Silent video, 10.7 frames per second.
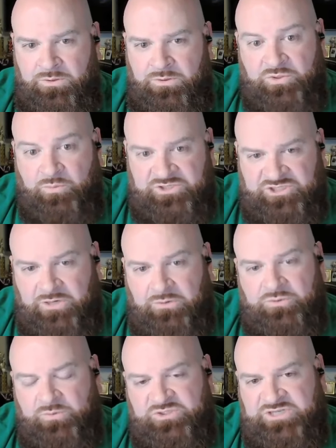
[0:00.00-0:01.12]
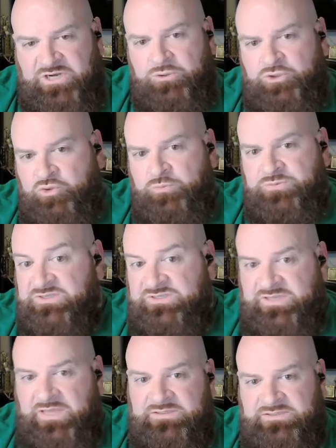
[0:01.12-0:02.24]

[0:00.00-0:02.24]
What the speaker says: So when Sheryl Swoopes says